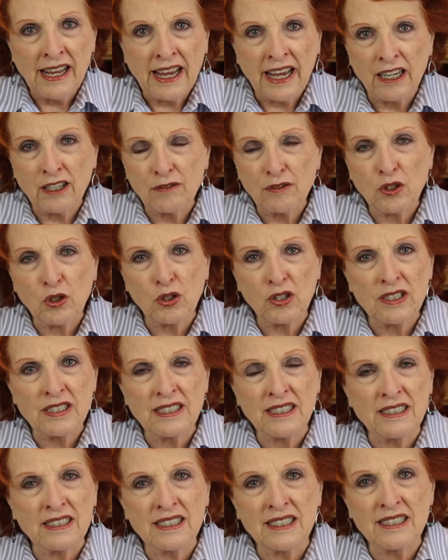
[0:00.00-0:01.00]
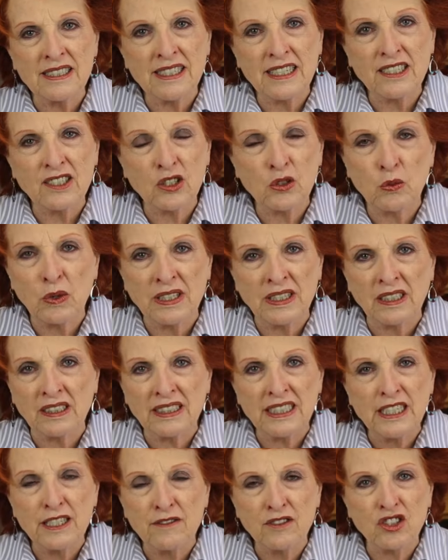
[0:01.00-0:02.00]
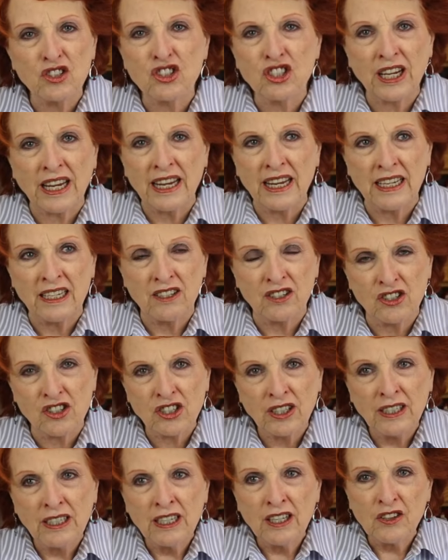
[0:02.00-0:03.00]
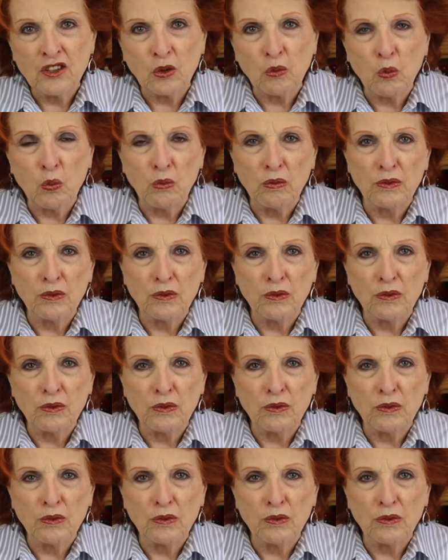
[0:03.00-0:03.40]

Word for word: And of course, it's the season when the leaves change the,